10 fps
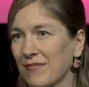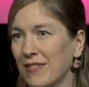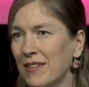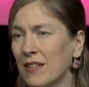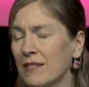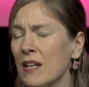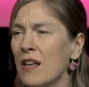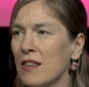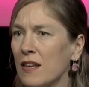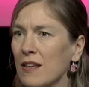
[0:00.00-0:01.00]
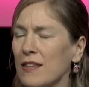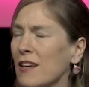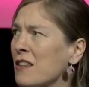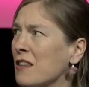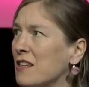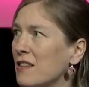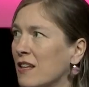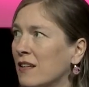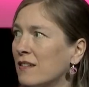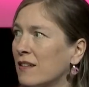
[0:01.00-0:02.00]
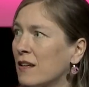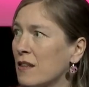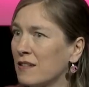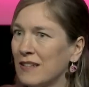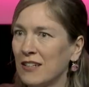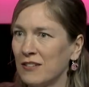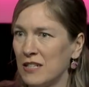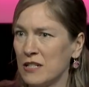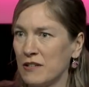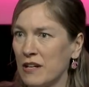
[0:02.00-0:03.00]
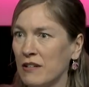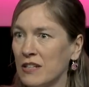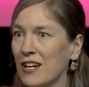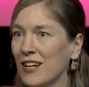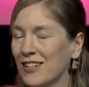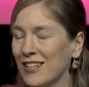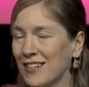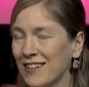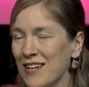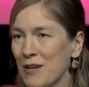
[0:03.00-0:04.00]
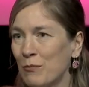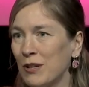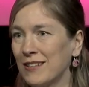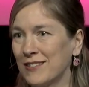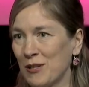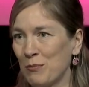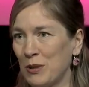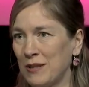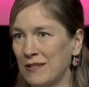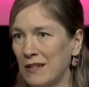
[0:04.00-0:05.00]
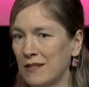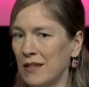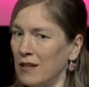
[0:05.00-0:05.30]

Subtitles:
Yes. The other thing that the second teacher here, Iñaki, brings up is that